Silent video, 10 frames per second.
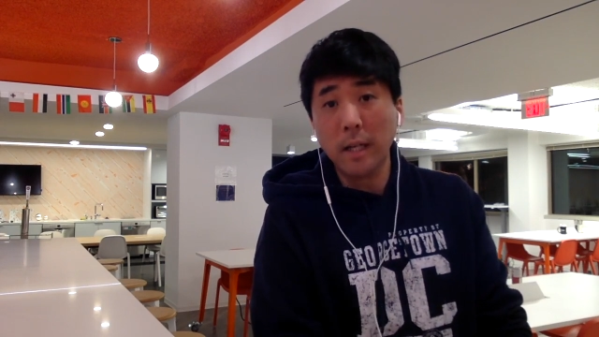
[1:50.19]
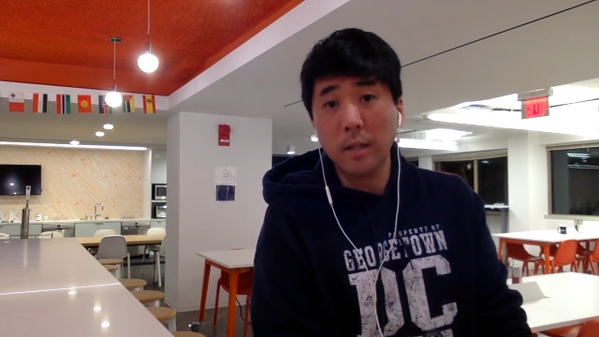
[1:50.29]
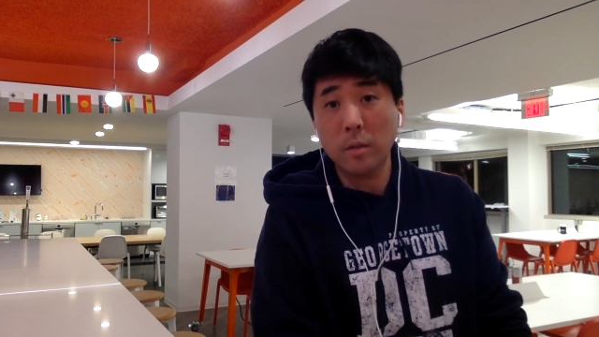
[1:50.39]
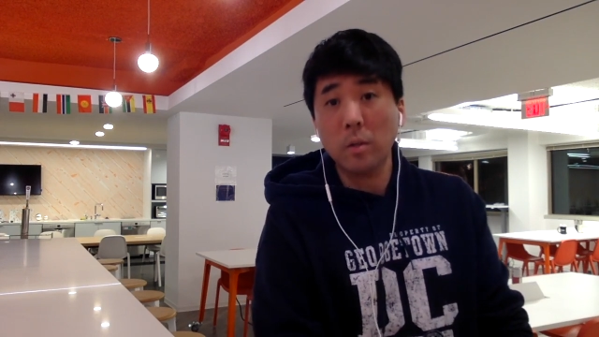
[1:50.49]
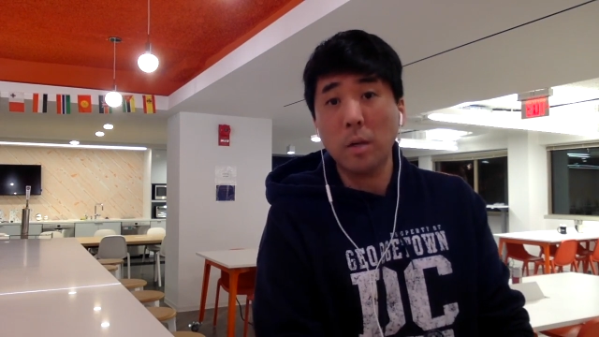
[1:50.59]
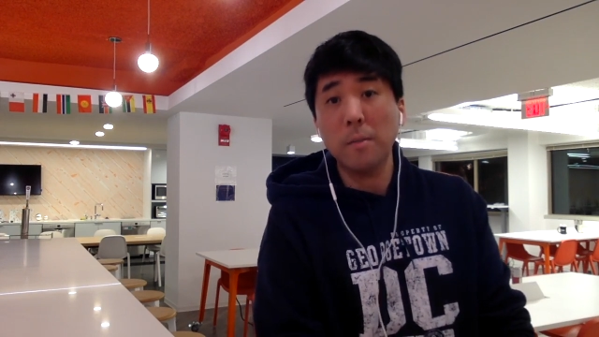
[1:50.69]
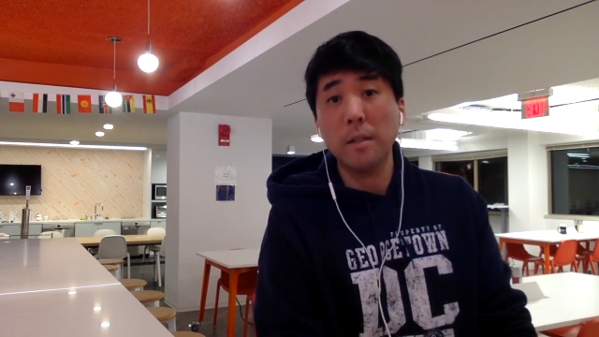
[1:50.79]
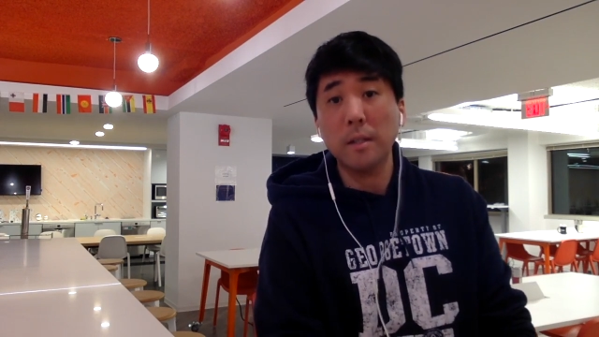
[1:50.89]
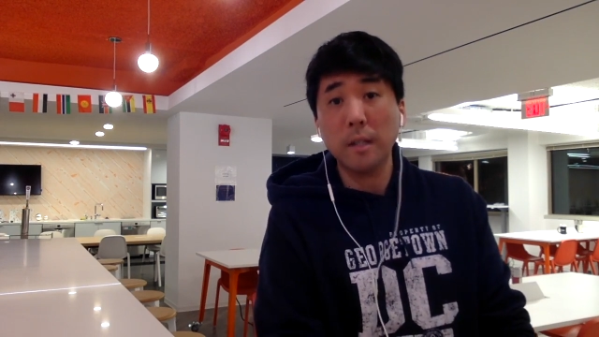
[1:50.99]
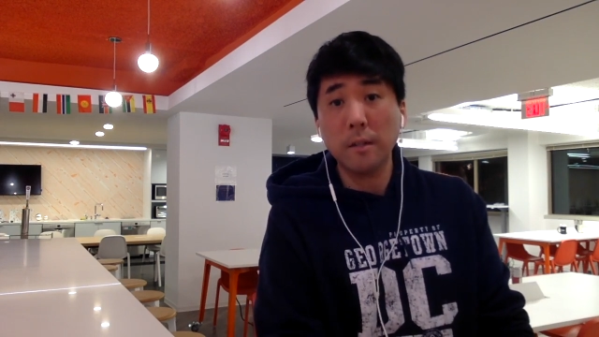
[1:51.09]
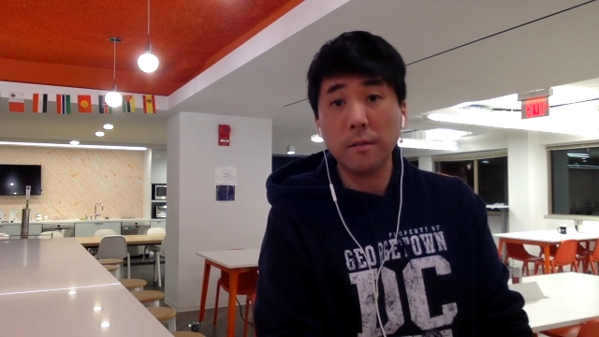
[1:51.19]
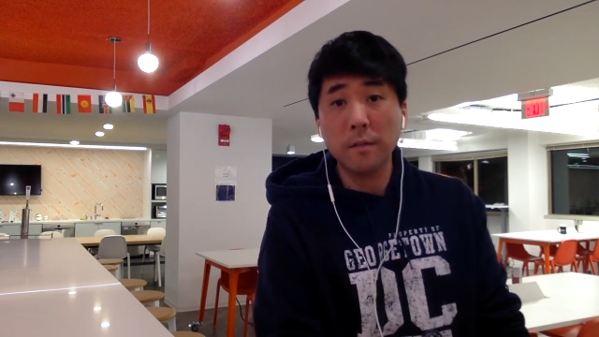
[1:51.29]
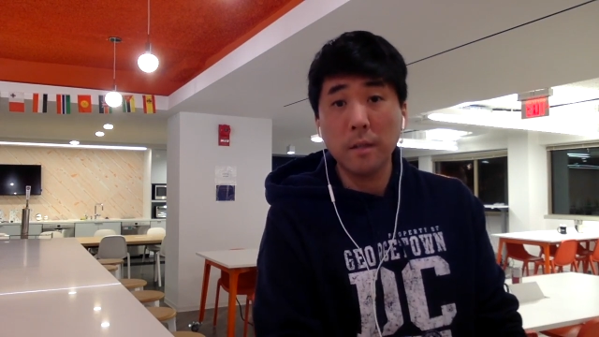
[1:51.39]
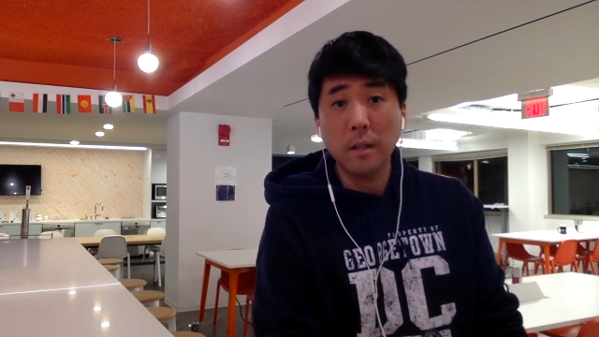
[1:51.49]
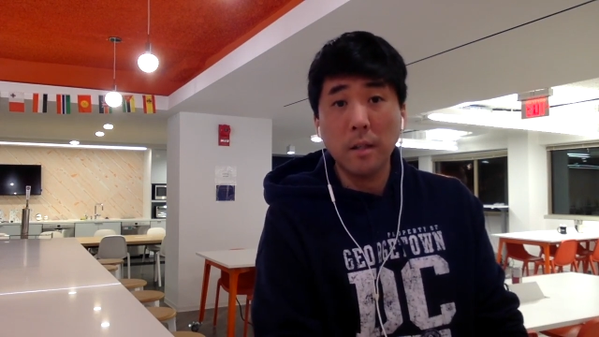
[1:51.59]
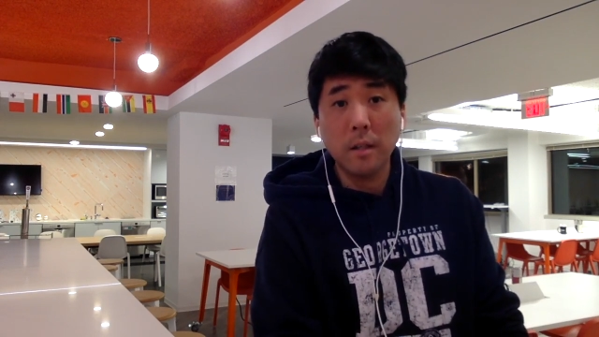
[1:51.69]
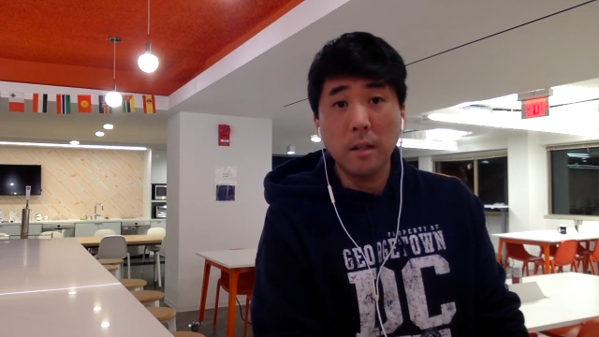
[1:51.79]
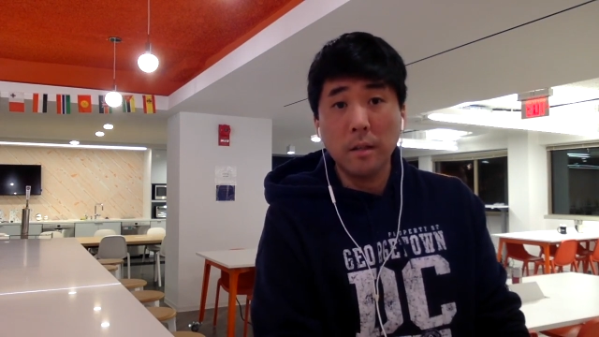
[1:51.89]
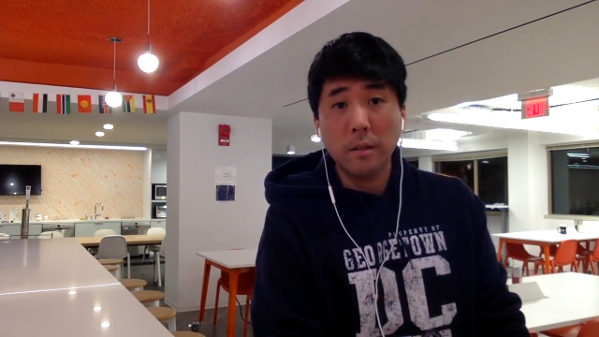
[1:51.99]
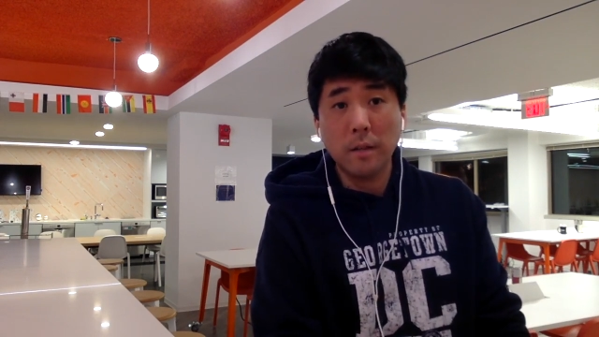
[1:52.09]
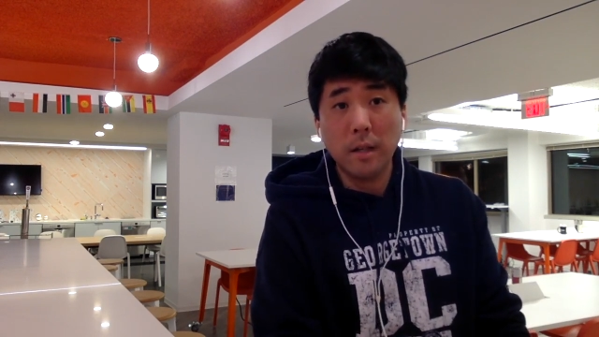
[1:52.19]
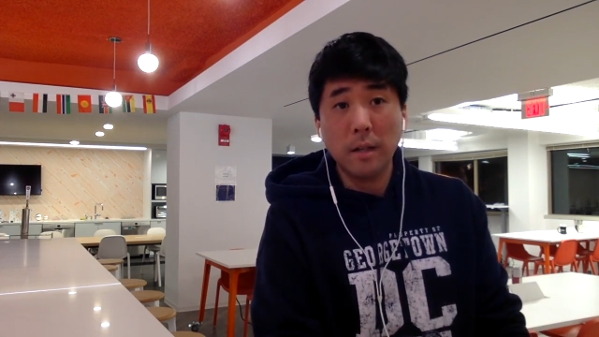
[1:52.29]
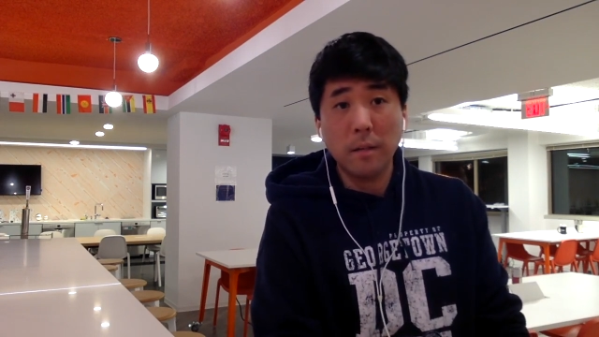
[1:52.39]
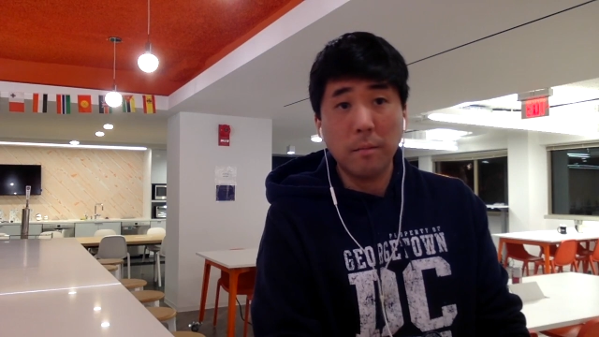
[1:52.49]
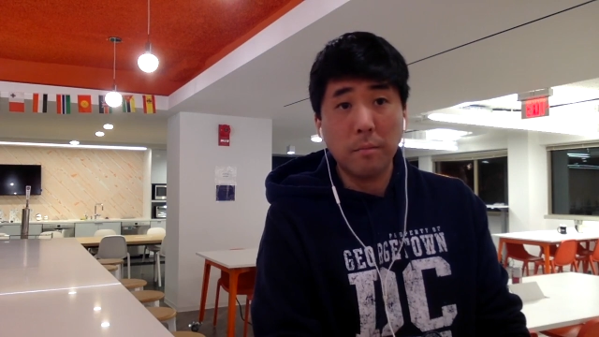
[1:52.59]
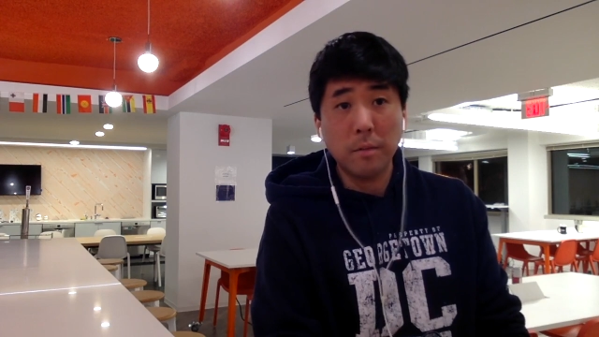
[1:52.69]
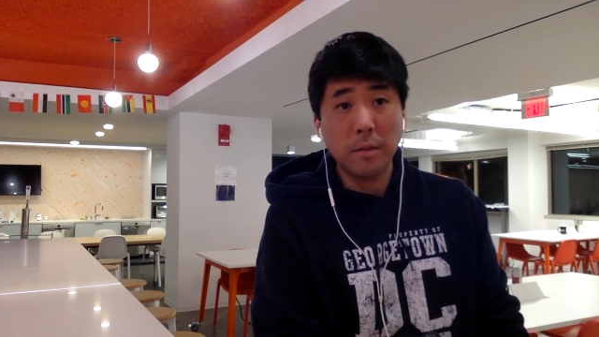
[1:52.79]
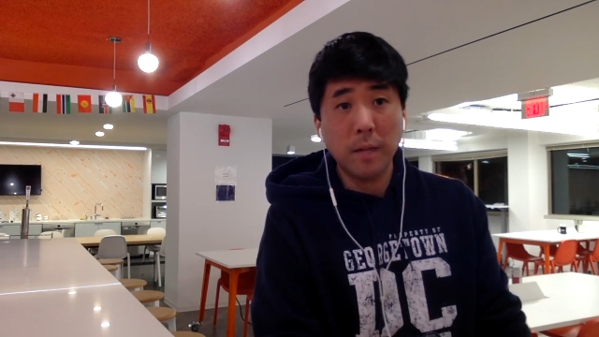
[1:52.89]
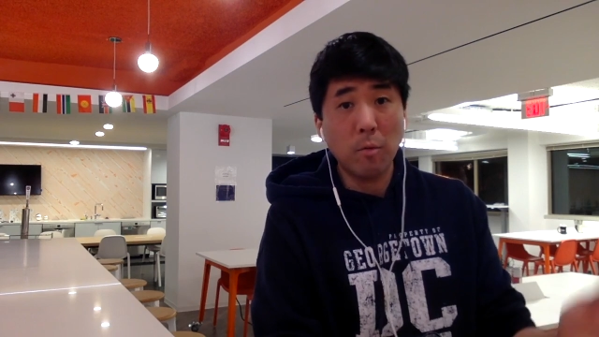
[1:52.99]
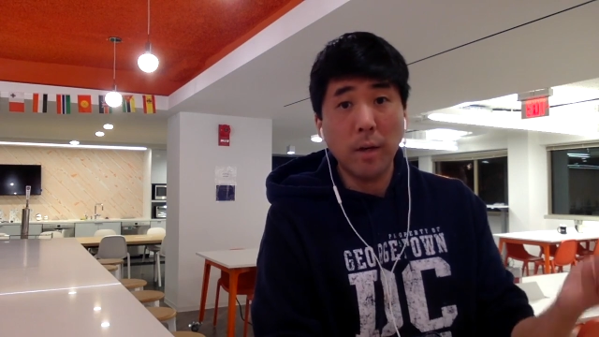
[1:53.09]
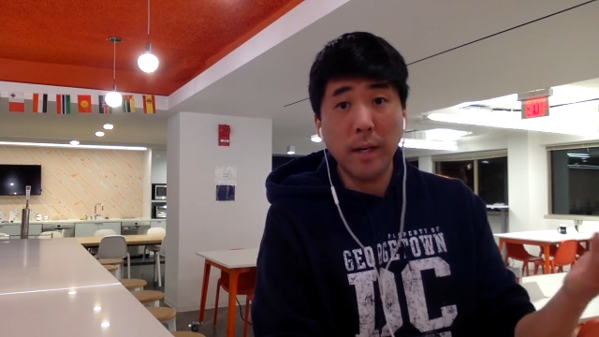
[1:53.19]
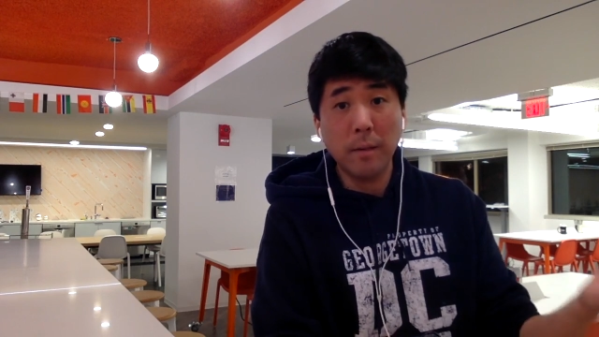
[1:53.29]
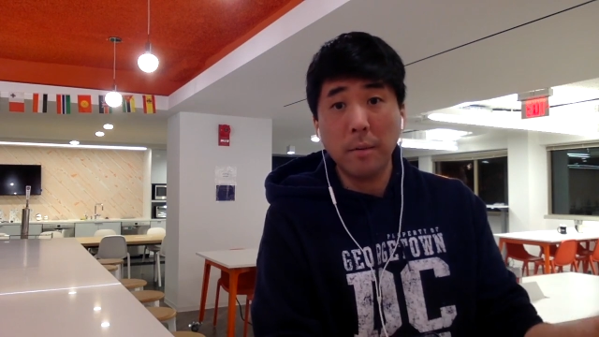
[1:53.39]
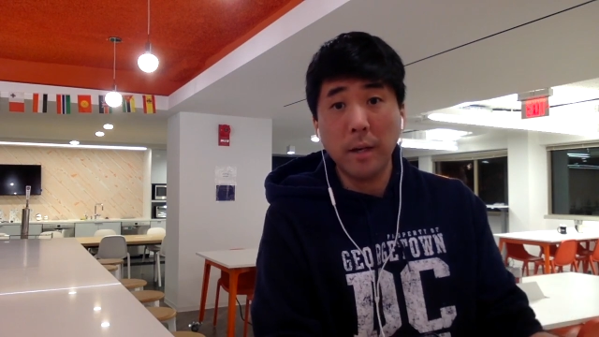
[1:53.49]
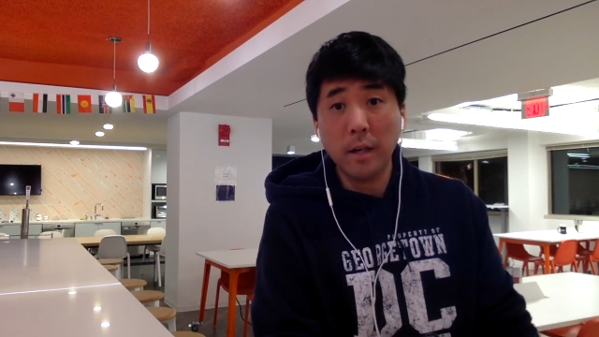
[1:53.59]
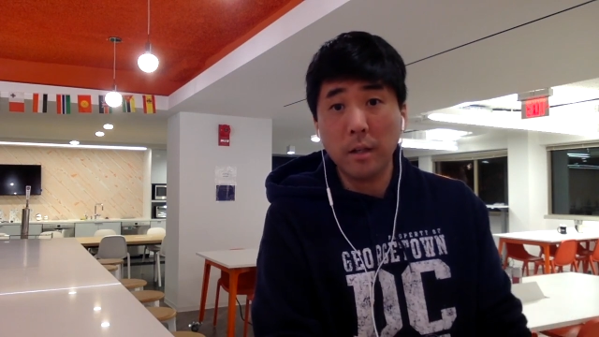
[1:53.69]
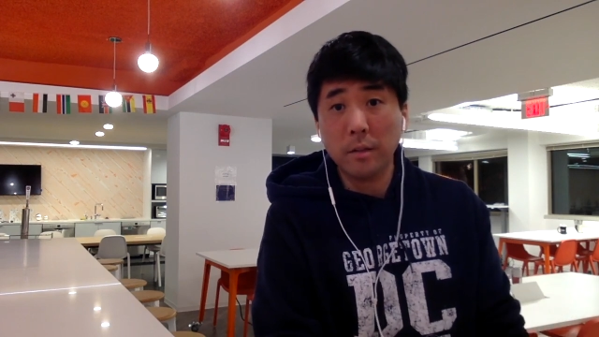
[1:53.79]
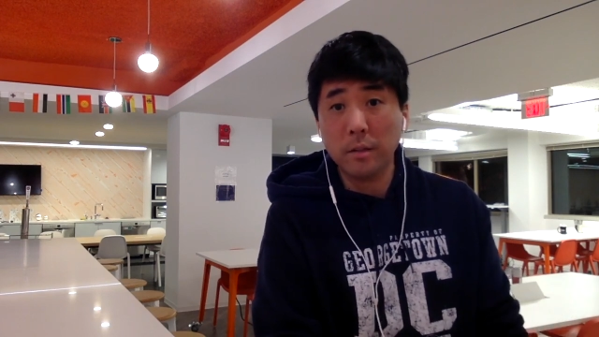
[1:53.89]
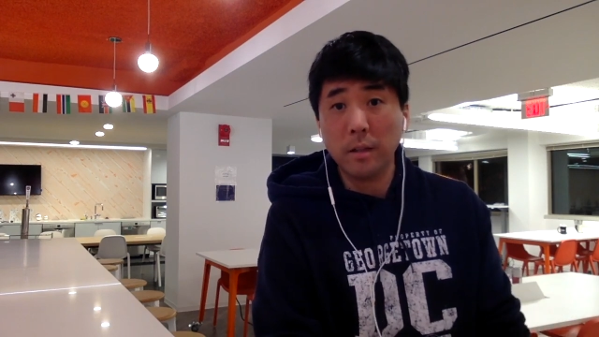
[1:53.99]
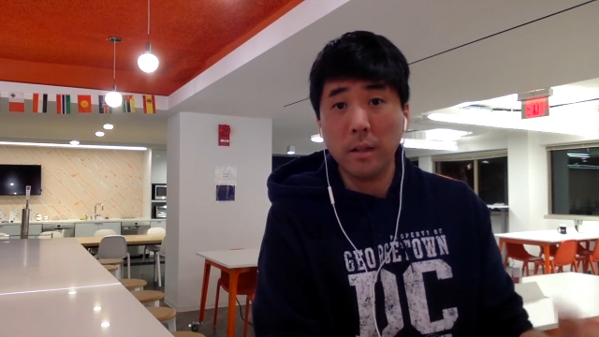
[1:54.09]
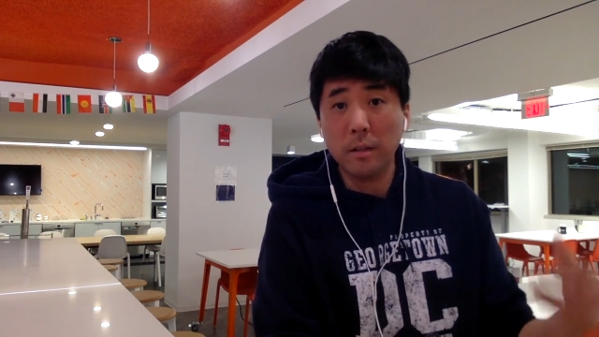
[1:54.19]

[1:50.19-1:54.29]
I just taught myself the same way anybody else,